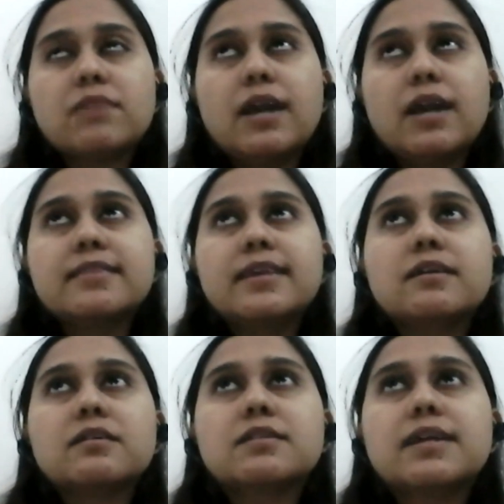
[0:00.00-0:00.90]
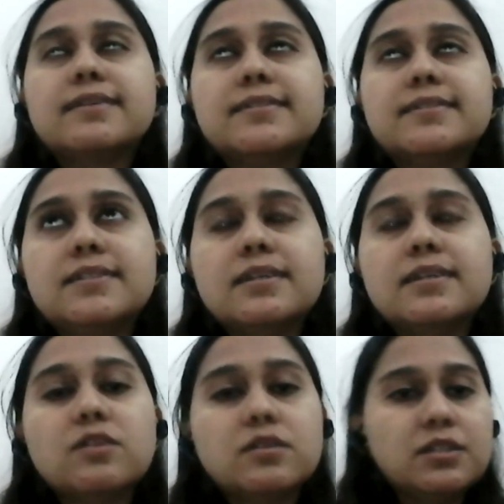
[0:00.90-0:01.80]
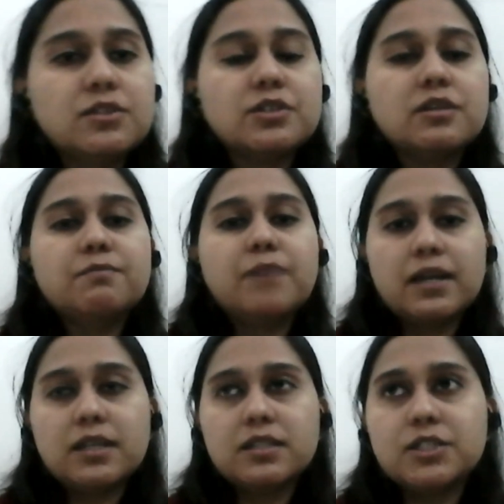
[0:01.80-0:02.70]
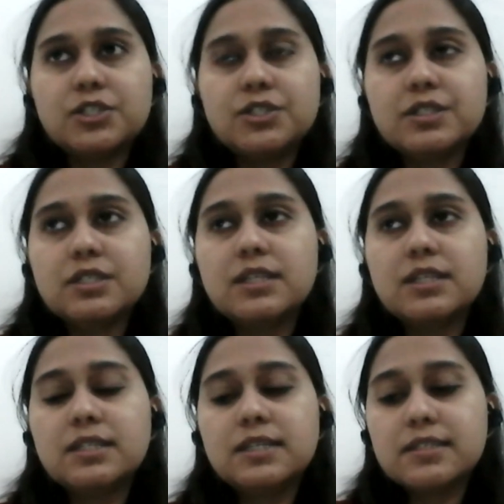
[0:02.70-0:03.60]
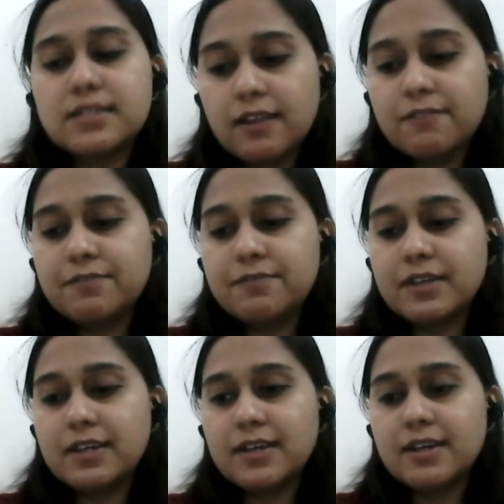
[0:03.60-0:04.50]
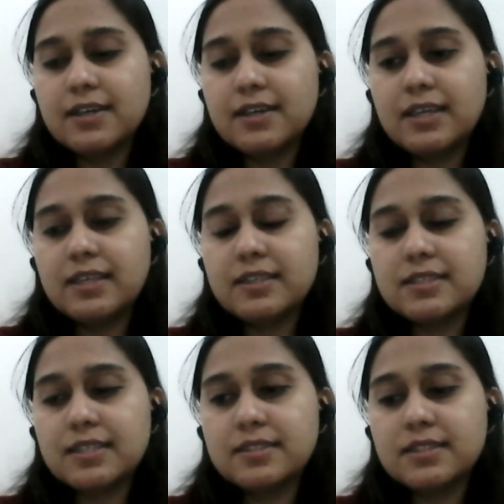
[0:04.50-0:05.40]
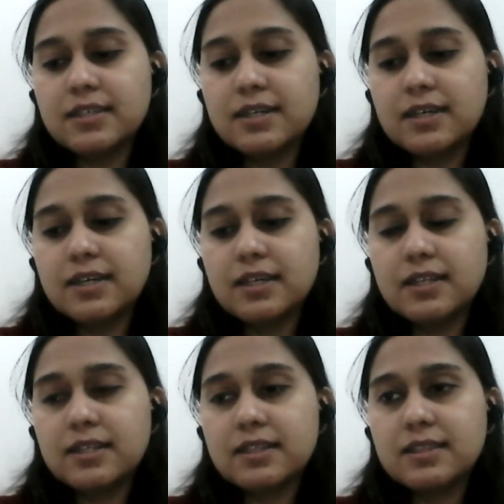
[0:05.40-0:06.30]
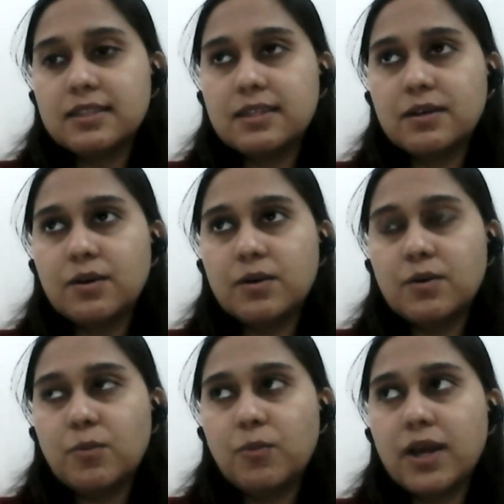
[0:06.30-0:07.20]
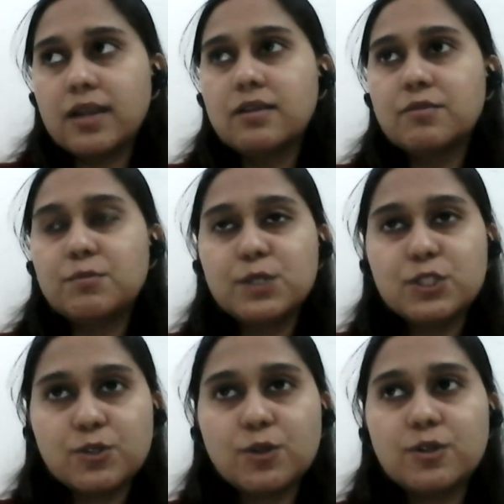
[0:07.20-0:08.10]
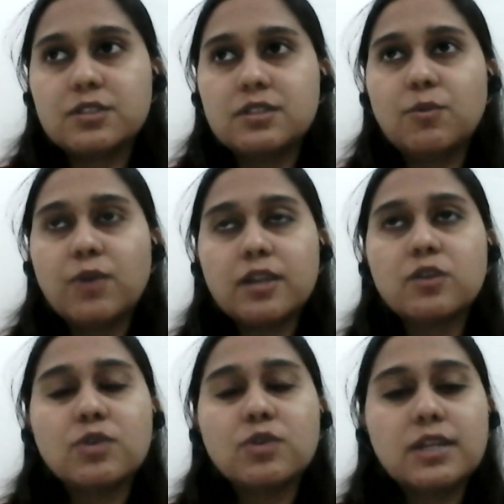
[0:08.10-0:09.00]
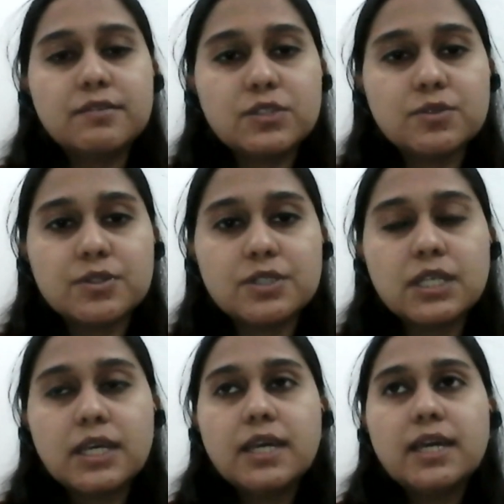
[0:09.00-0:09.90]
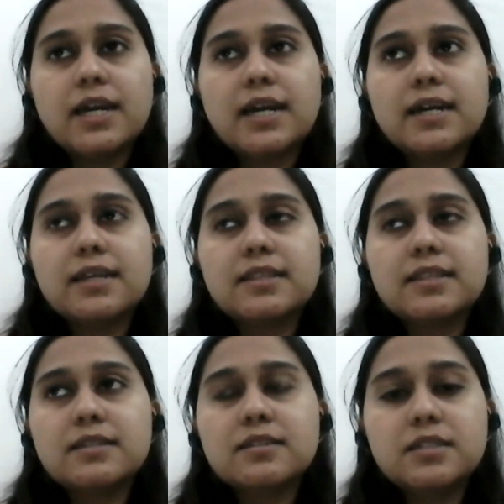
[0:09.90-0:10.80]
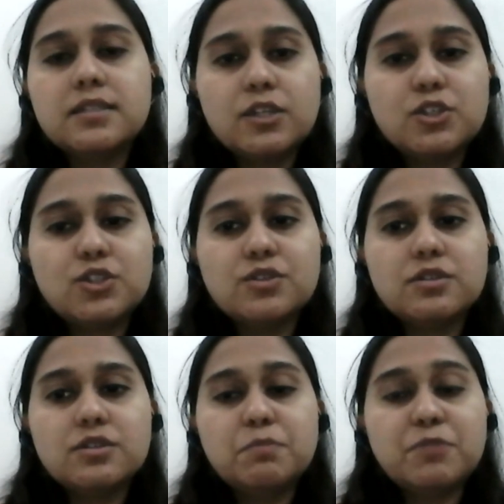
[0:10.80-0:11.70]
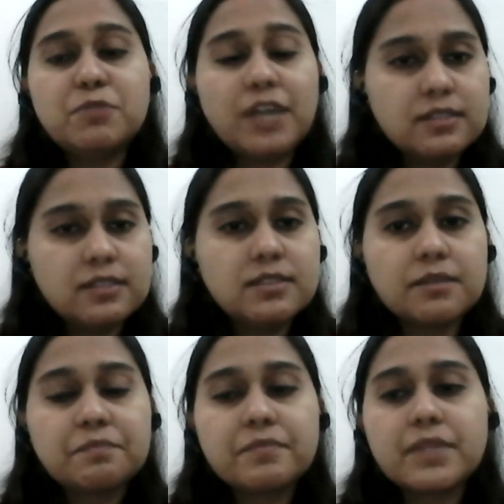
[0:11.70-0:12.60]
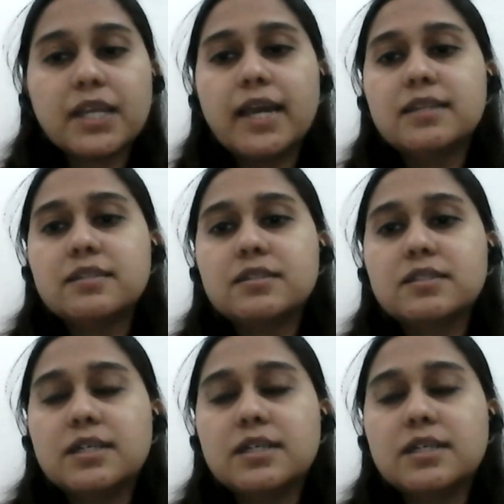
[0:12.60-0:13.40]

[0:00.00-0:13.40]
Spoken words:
I think the existing constitution of Bangladesh itself is the one resource, the one and only resource that the state should be practicing. And